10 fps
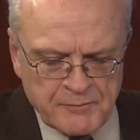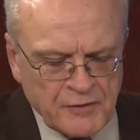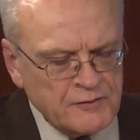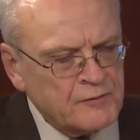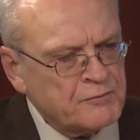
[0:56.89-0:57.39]
I
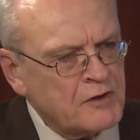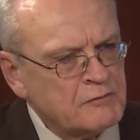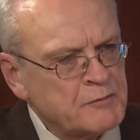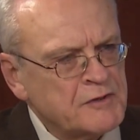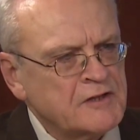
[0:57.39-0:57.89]
both have
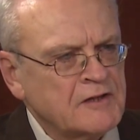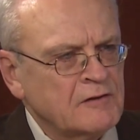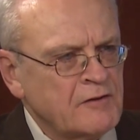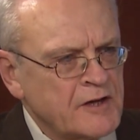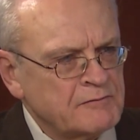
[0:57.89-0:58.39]
probably been at
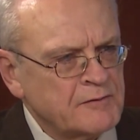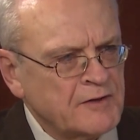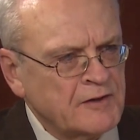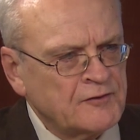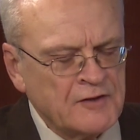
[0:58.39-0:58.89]
a lot of
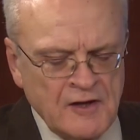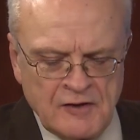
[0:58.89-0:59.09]
events